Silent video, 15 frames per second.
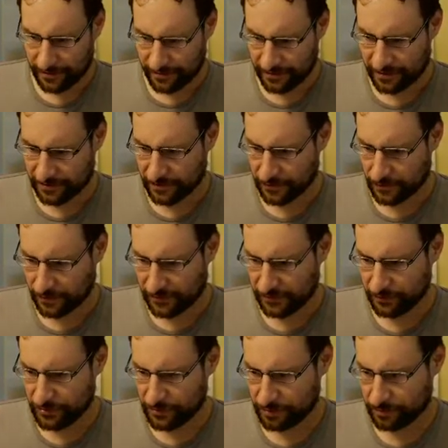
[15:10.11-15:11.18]
That is, of course,
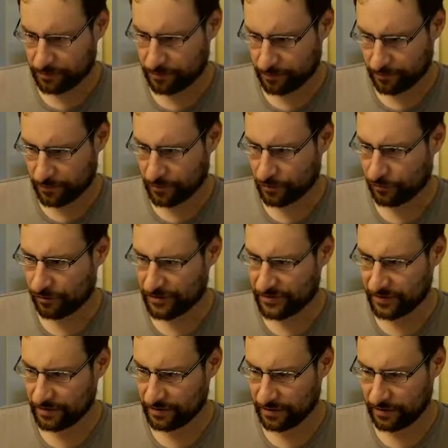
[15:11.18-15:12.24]
huge progress
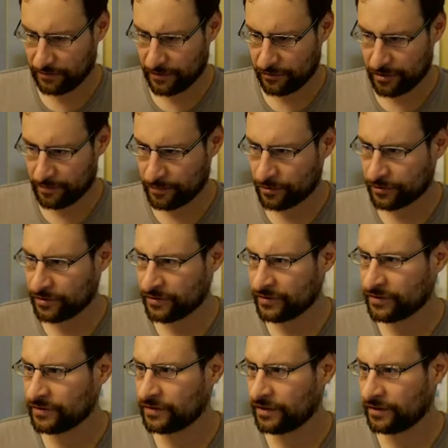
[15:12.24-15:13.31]
and very important.
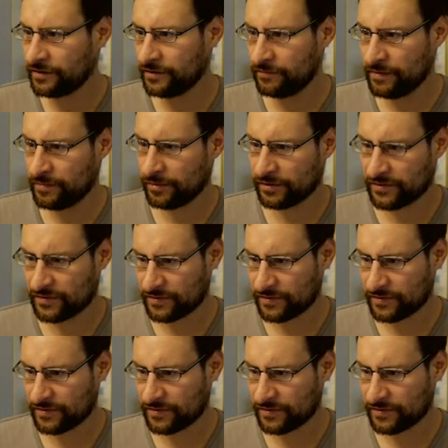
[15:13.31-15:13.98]
Did we build?